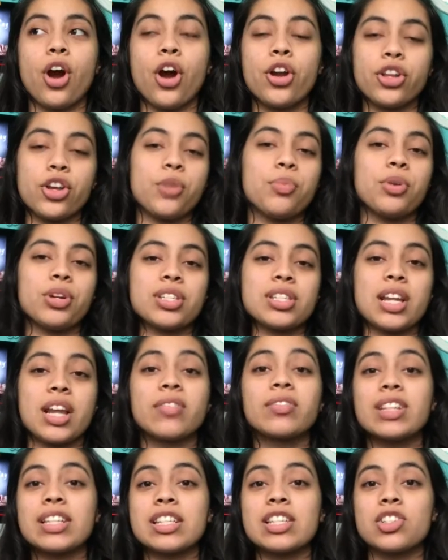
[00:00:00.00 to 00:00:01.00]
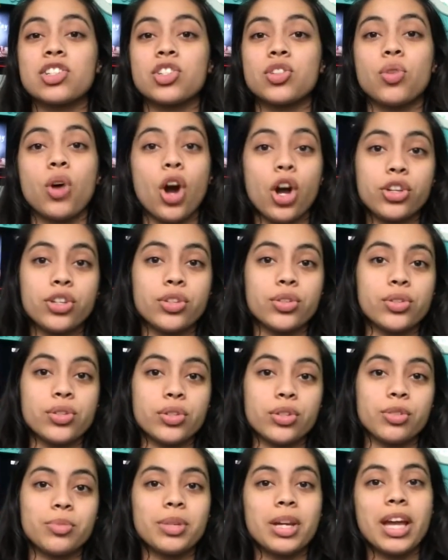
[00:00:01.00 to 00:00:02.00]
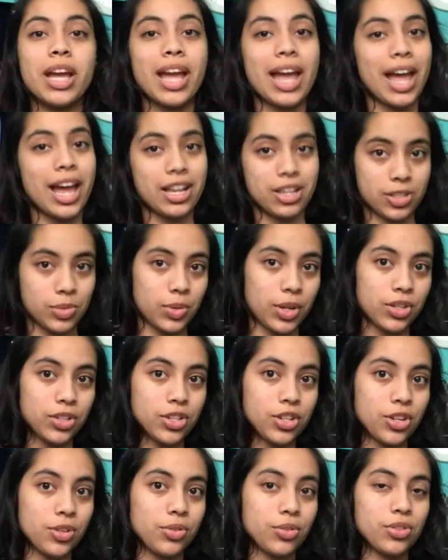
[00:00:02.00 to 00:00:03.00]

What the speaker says: audiobooks that I've listened to on YouTube as well too.